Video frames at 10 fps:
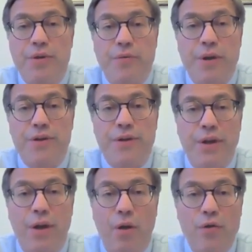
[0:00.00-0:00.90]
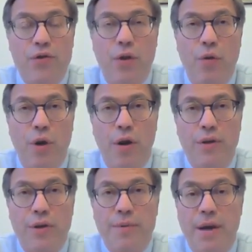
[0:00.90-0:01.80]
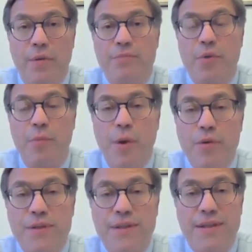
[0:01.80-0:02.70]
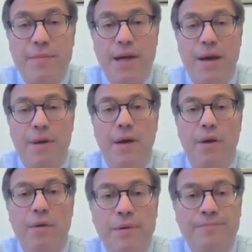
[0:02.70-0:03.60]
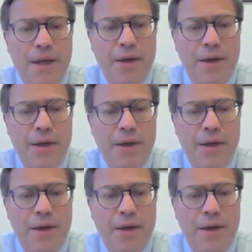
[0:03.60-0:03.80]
which was also a term that was proposed some time ago